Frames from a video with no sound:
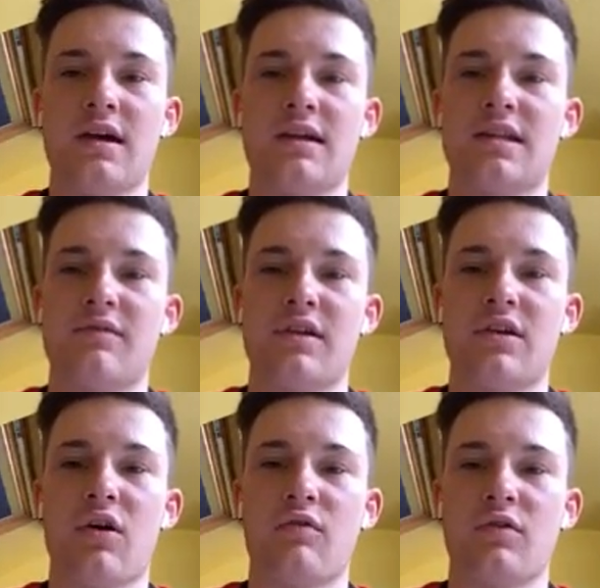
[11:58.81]
TV
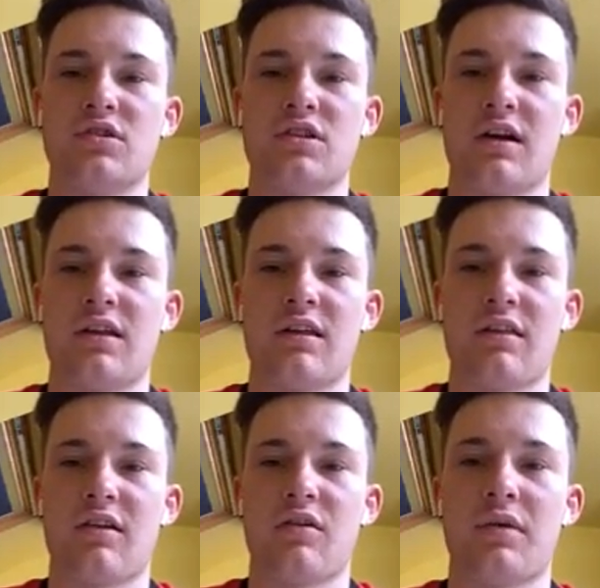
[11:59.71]
coverage, like
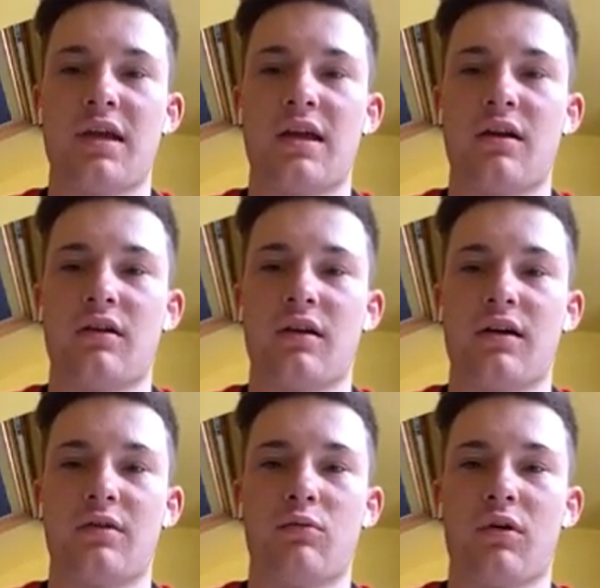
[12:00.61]
zooming in on
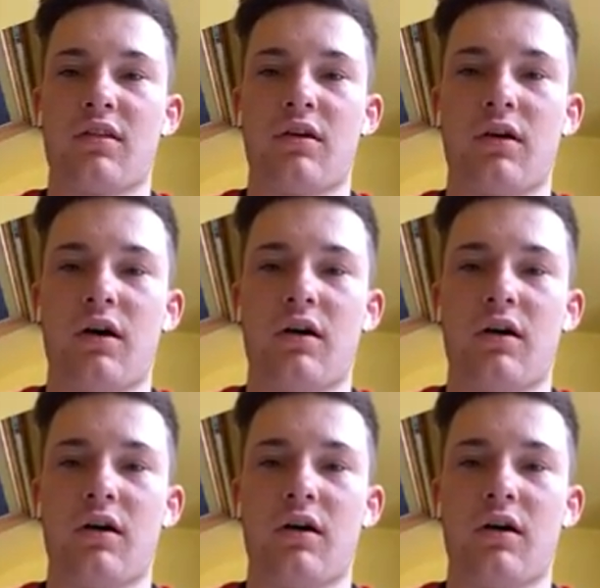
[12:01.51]
like what's going